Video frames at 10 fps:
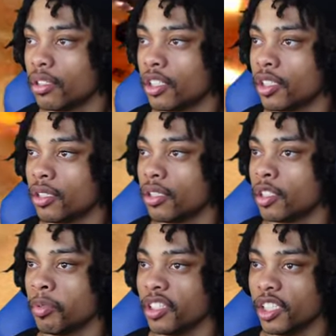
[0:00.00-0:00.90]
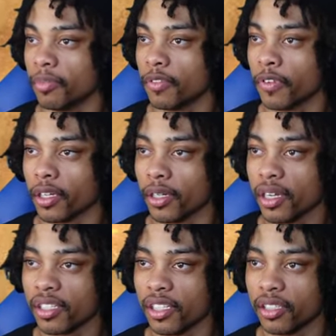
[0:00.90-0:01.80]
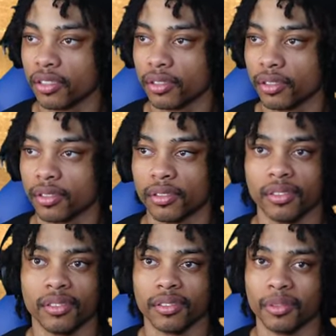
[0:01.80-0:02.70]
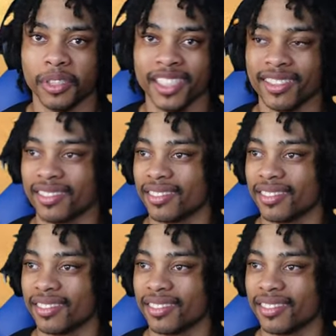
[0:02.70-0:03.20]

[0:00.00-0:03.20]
Split these motherfucking nuts, nigga. What?